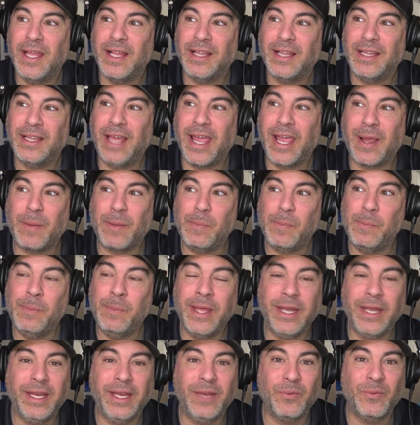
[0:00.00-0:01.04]
like
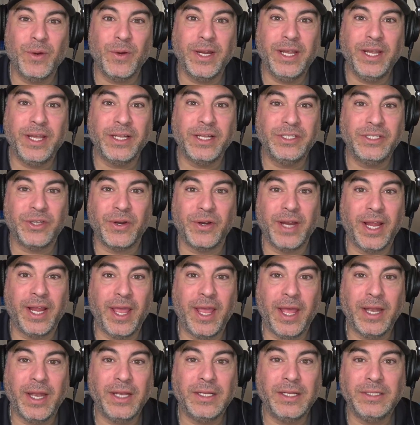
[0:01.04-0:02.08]
mini re-injuring
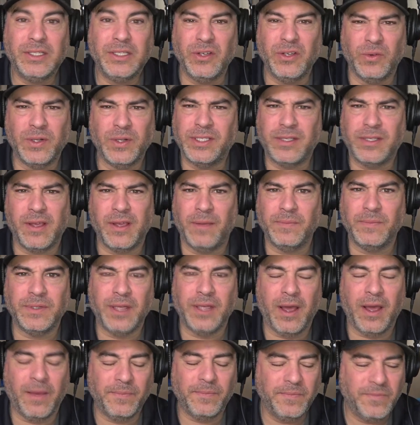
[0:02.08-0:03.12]
it, doing something
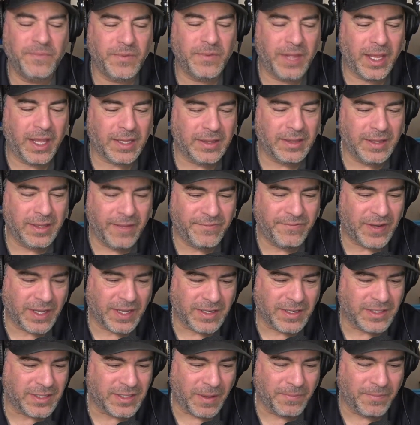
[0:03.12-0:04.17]
dumb, like
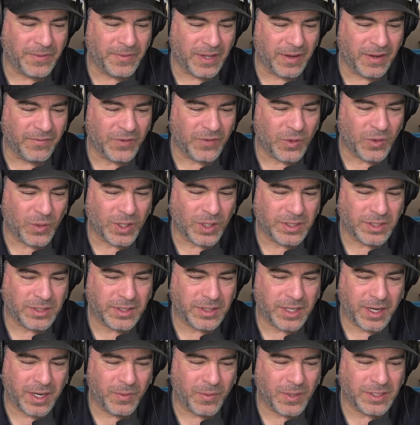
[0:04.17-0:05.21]
lifting something, of course,
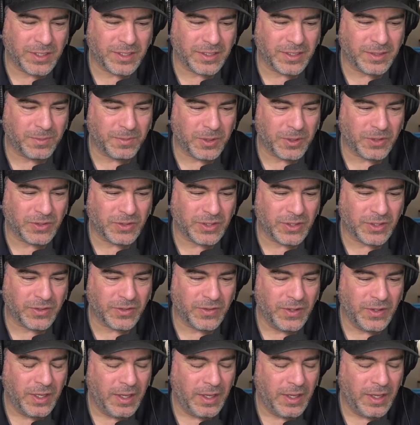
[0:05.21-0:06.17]
that I wasn't supposed to.